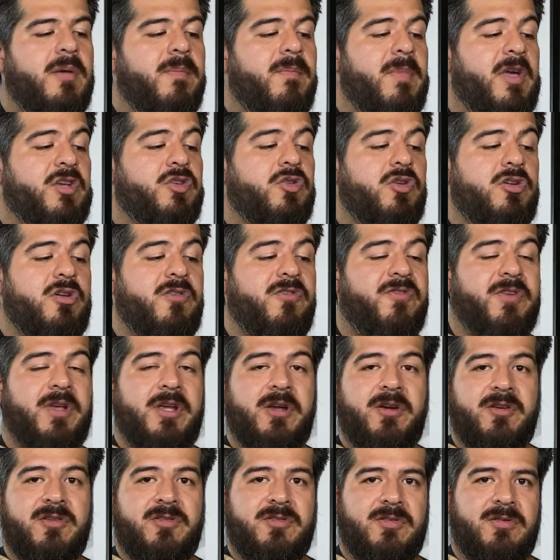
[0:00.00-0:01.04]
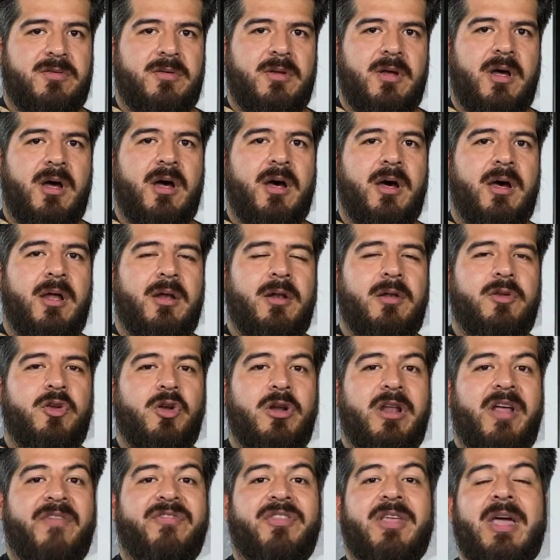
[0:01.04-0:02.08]
make sure your fingers on
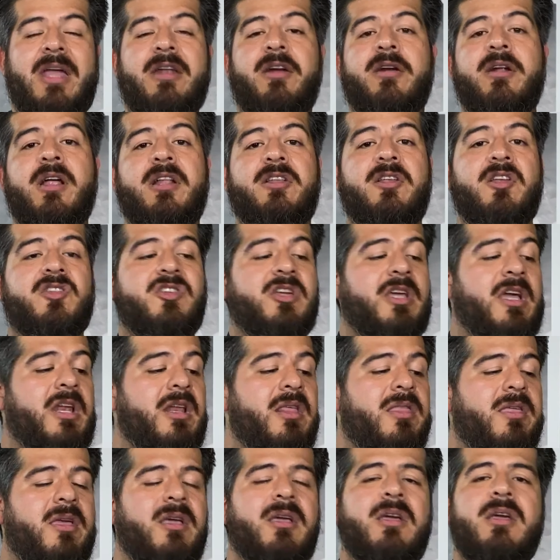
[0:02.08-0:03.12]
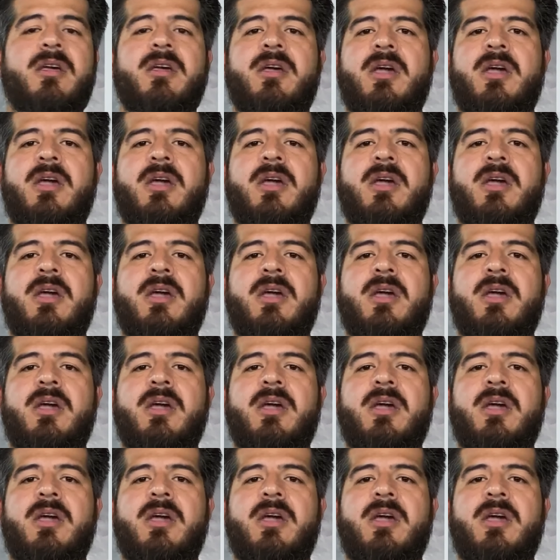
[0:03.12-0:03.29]
your left hand are not touching anything,